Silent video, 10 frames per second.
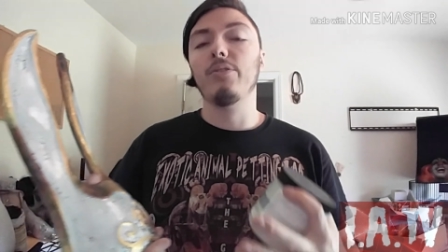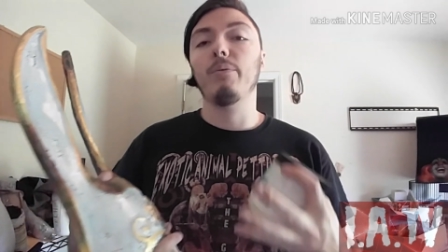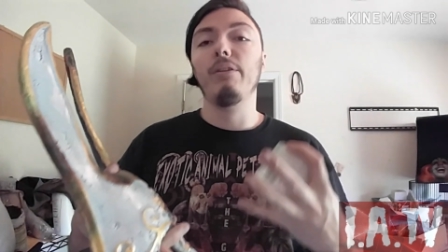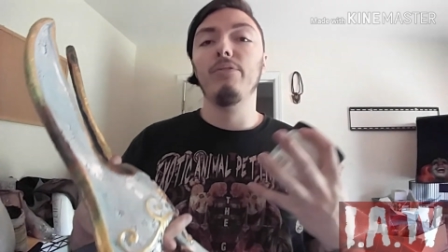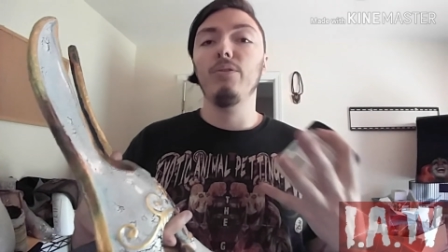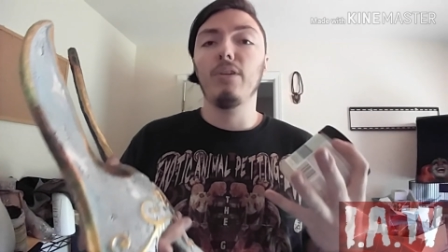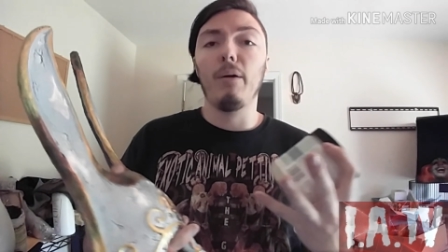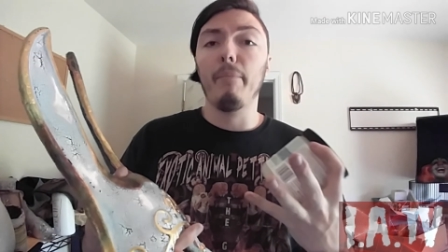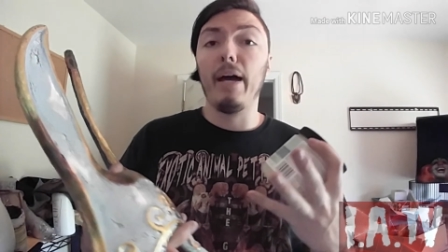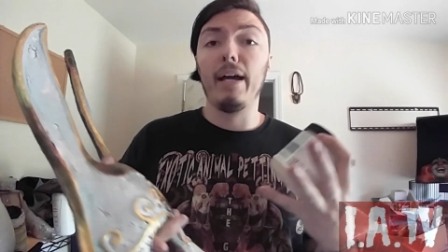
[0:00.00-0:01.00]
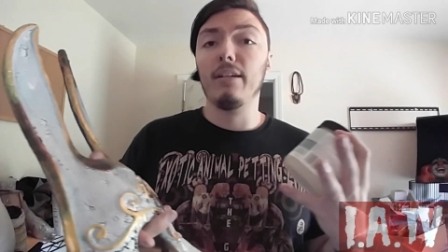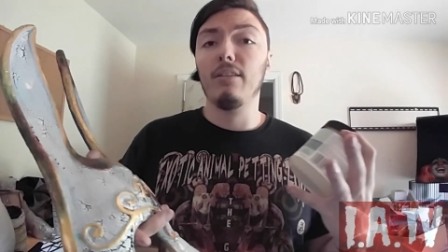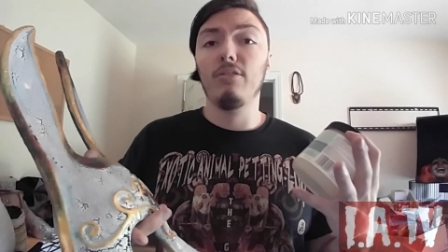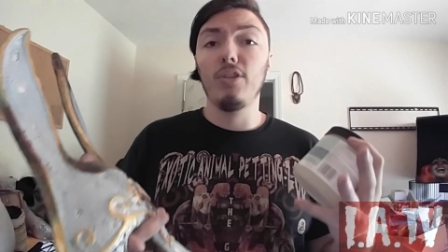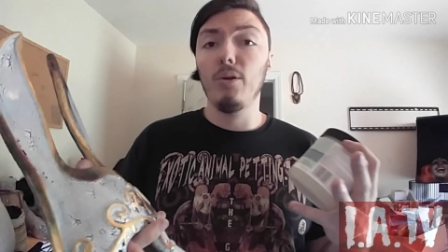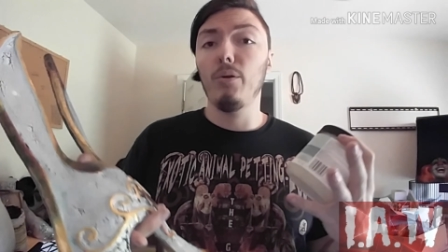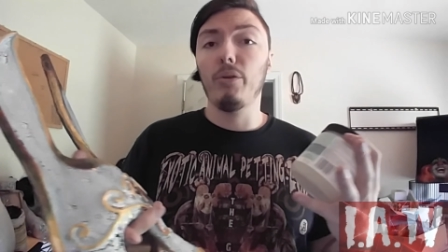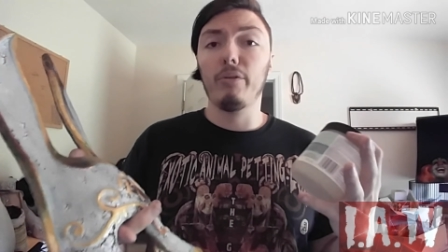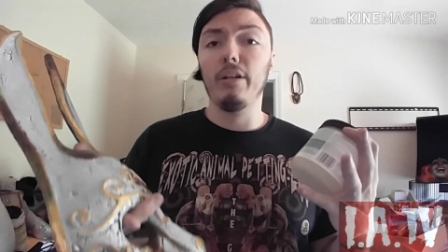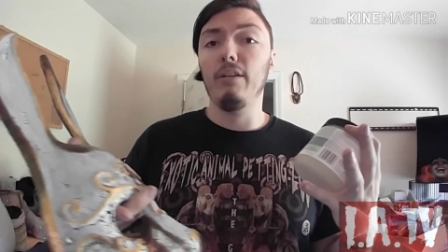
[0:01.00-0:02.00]
So whenever you come back 2,
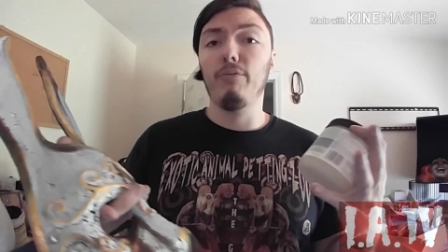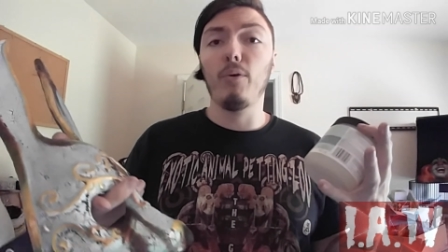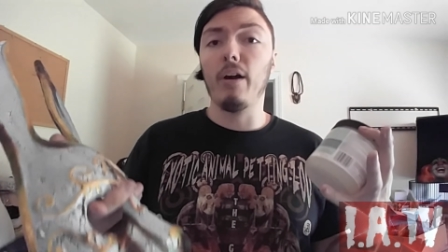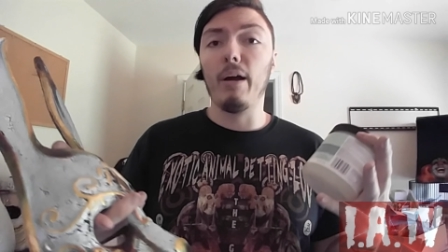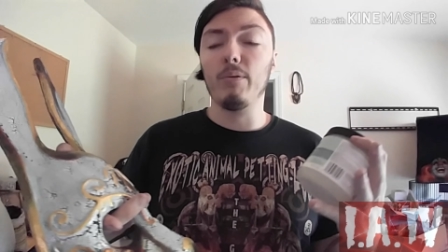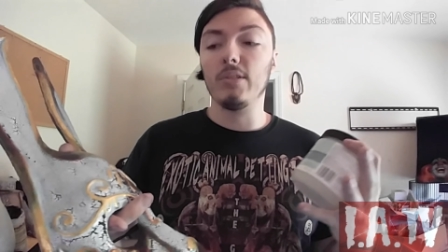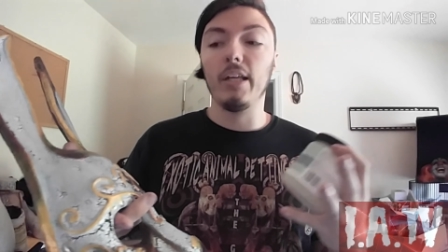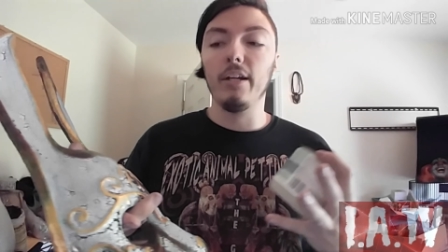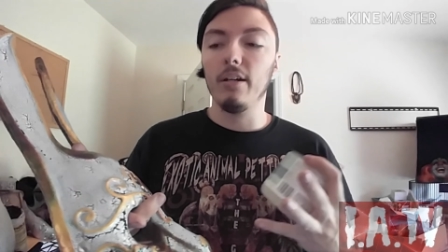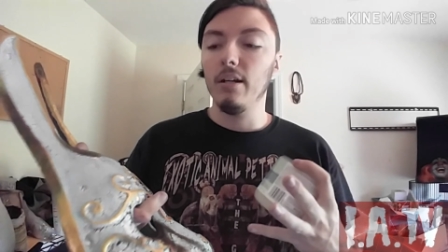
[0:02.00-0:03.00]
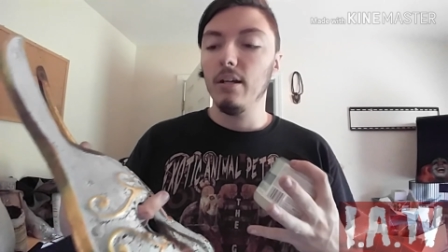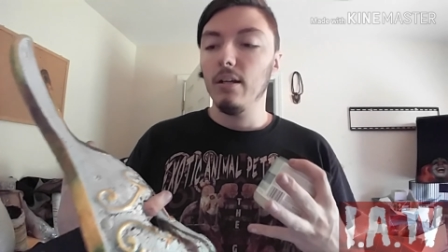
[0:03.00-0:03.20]
3, 4 hours later,